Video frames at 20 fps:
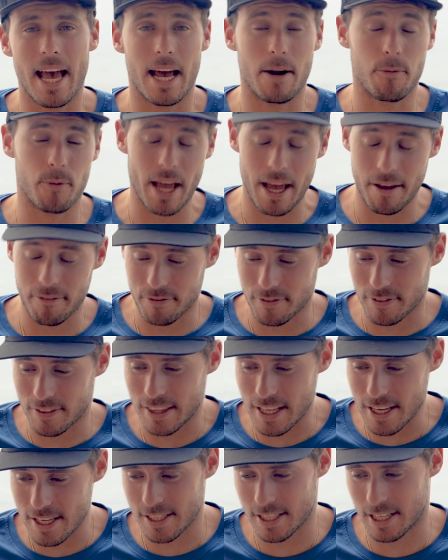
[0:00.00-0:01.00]
And we have
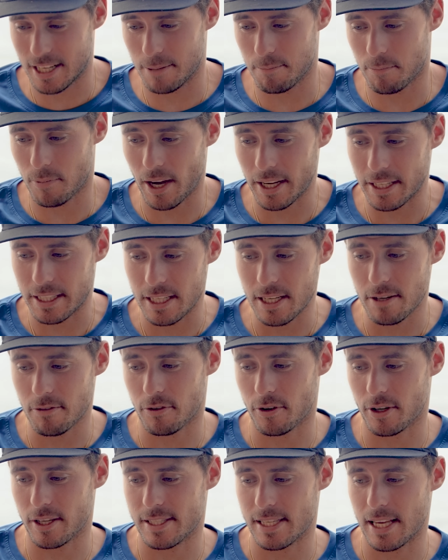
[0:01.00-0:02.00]
this clip right here,
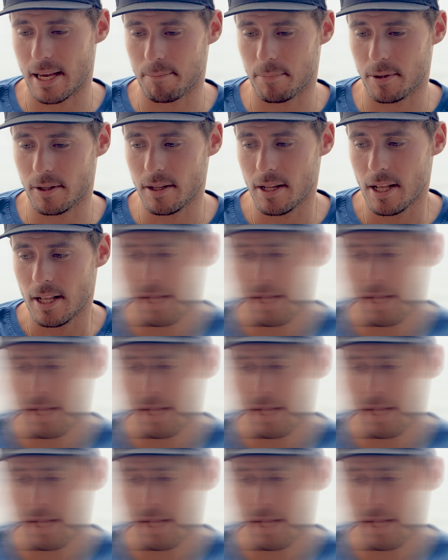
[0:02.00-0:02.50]
for example,